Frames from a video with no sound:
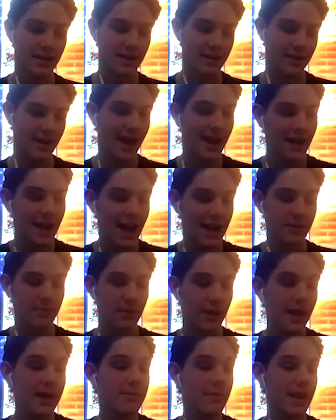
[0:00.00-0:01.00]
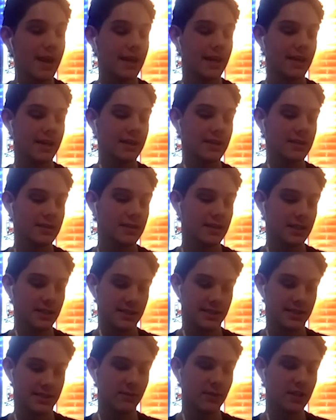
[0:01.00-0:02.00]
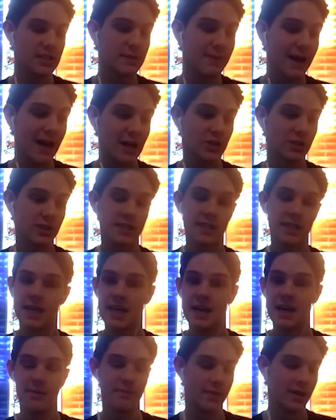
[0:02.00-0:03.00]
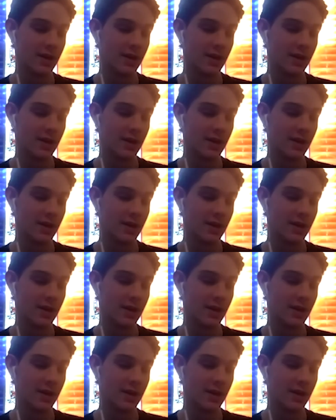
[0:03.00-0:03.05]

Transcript: That kind of playmaking is something special to him.